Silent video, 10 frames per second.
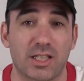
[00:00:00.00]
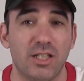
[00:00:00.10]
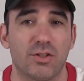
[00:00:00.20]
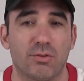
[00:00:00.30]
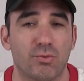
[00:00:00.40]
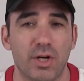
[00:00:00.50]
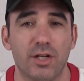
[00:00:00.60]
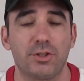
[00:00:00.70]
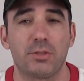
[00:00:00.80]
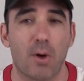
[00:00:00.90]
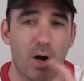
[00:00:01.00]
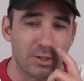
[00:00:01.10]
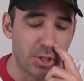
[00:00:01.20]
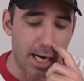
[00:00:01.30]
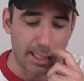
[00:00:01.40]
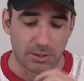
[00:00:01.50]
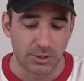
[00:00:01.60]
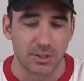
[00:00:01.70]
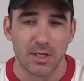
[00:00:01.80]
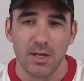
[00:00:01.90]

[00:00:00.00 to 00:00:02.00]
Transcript: These are real small channels,